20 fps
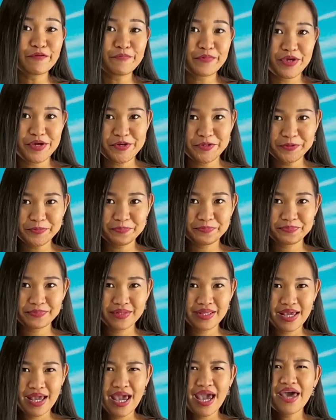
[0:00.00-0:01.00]
you,
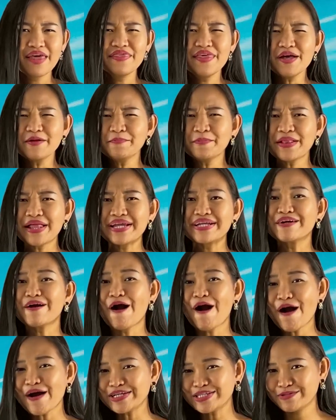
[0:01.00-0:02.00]
they'll play
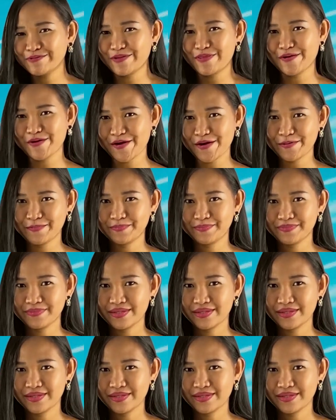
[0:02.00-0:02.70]
cards with her.